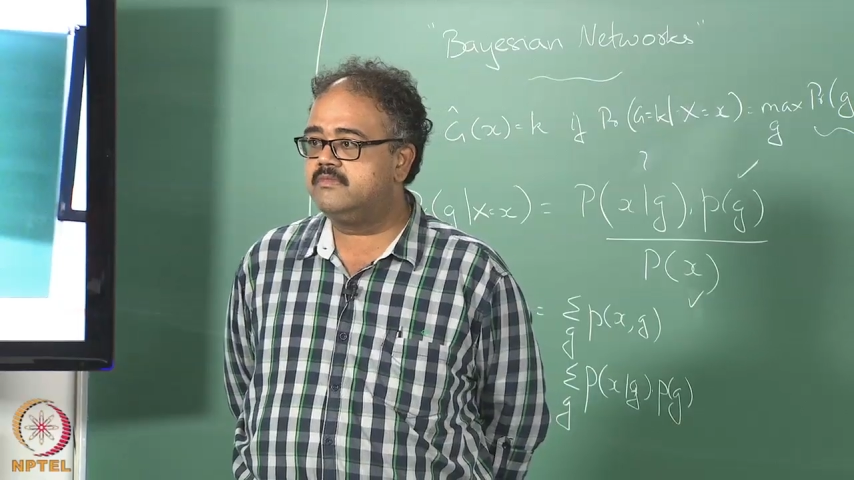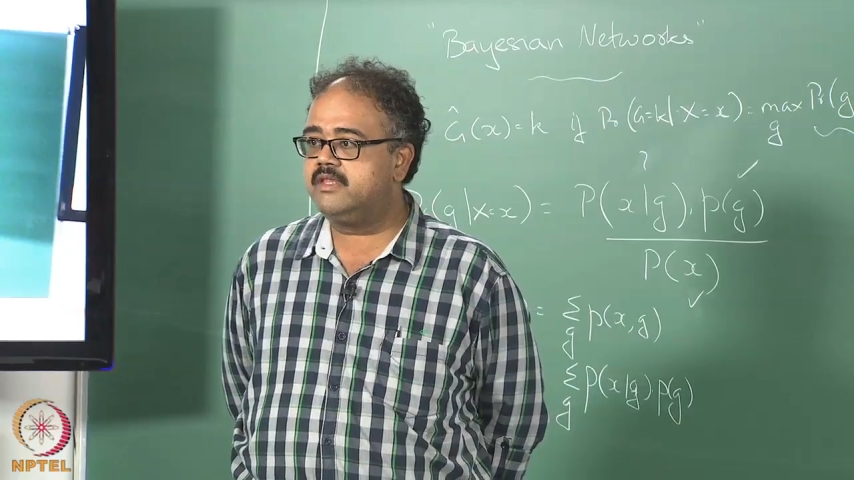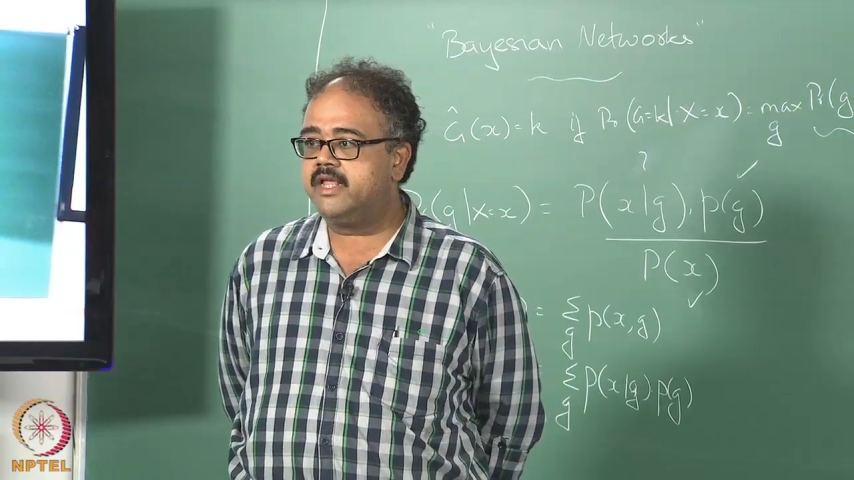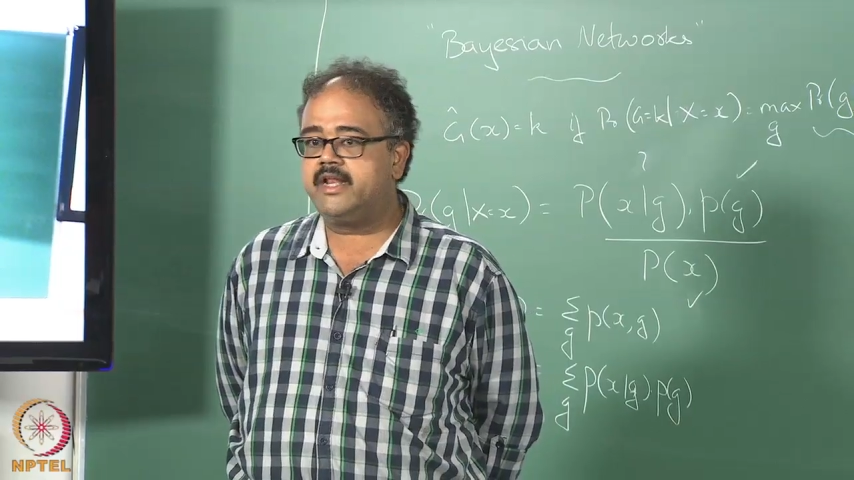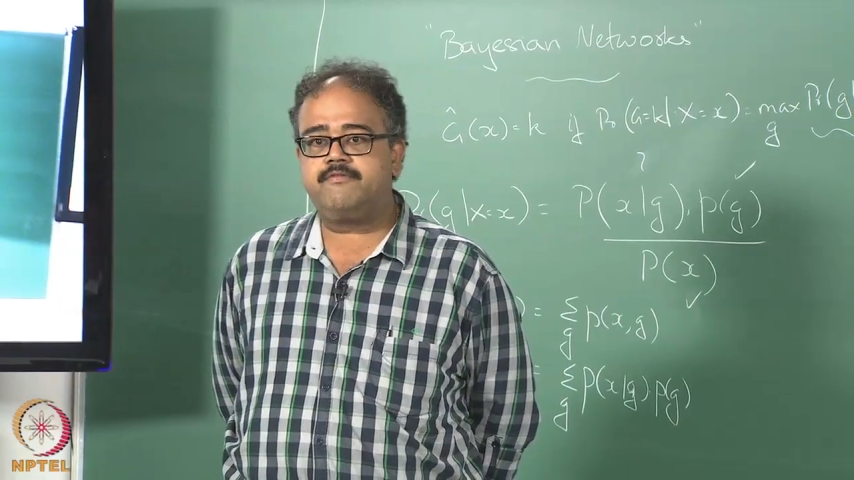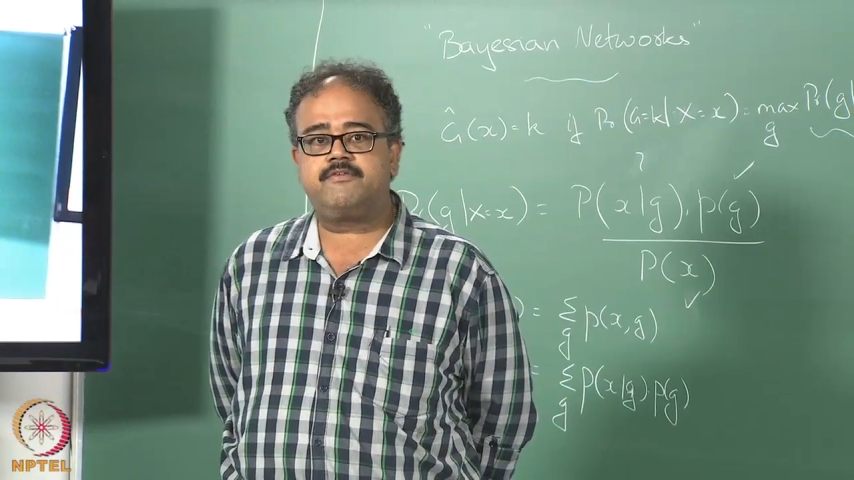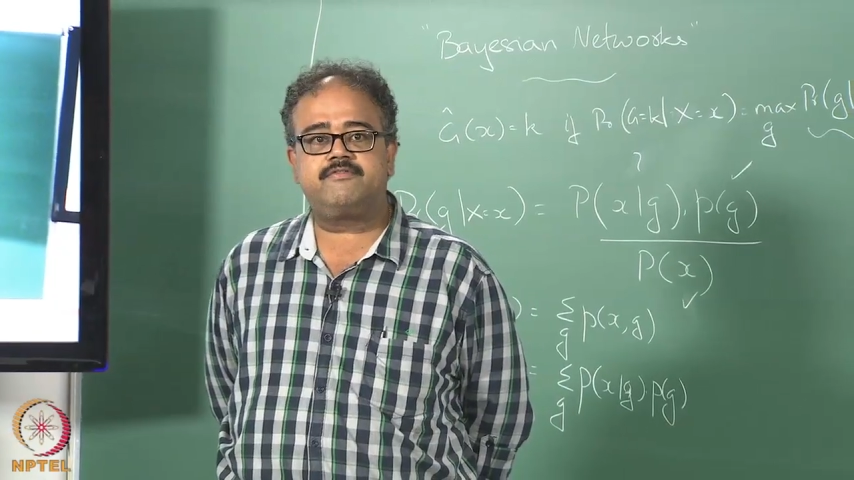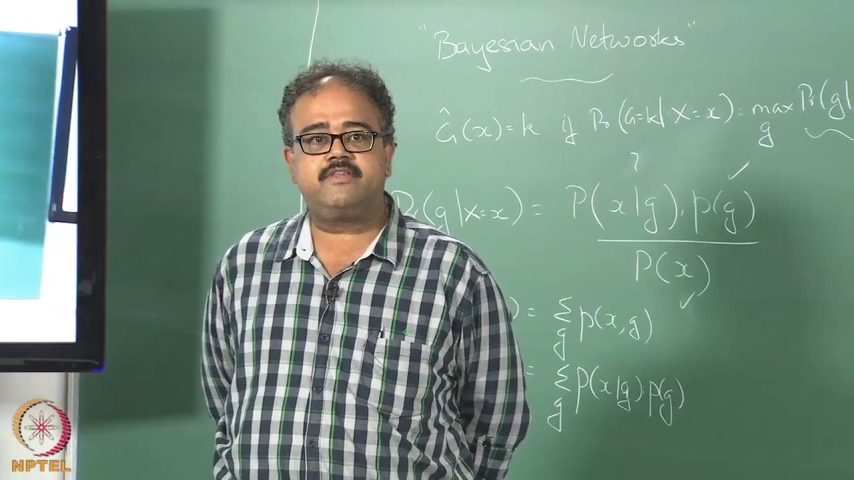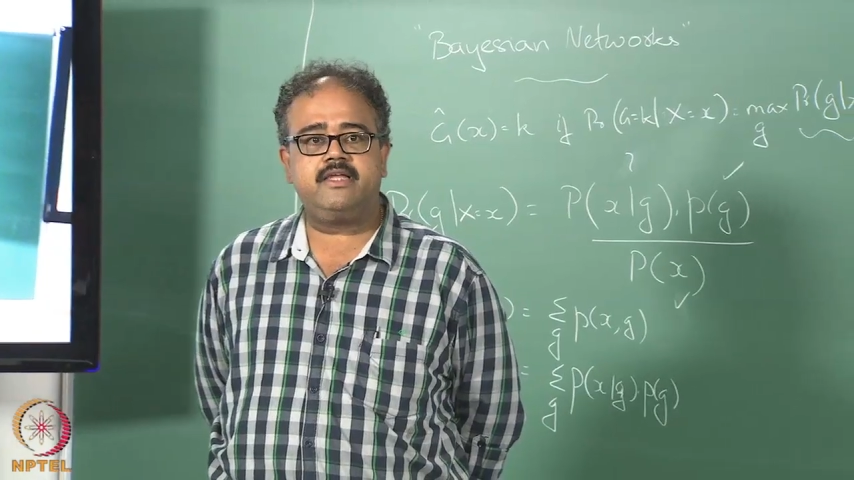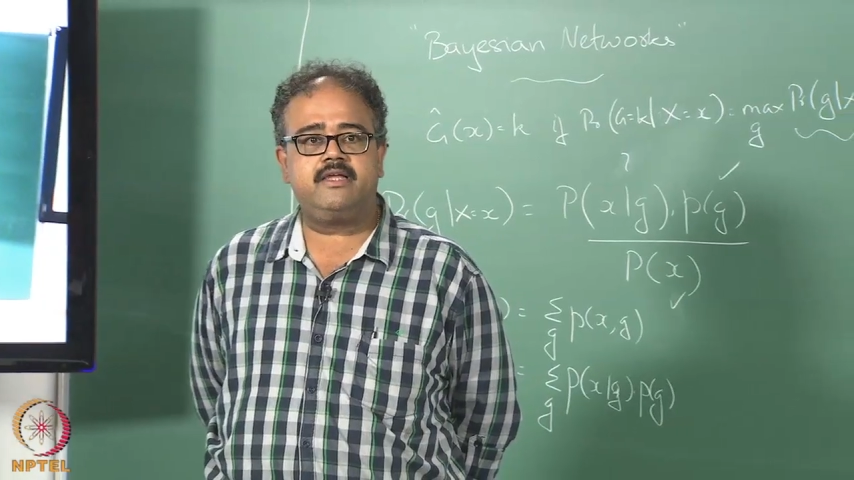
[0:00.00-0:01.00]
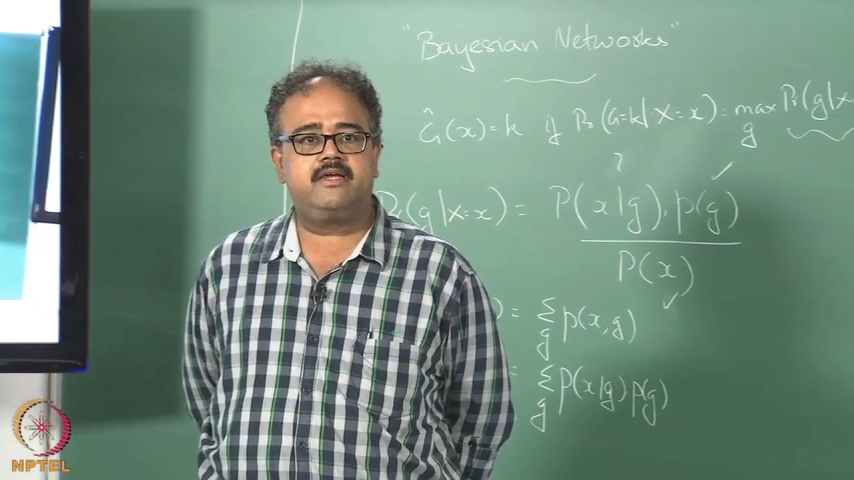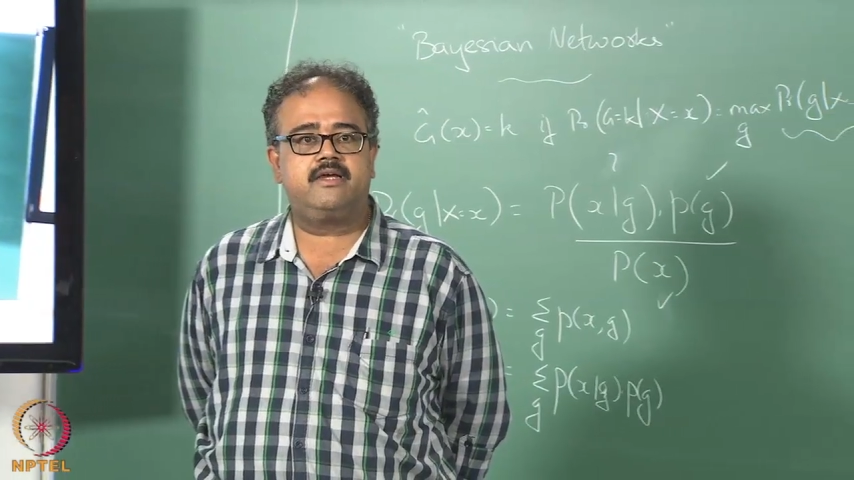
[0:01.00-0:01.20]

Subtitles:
enough of the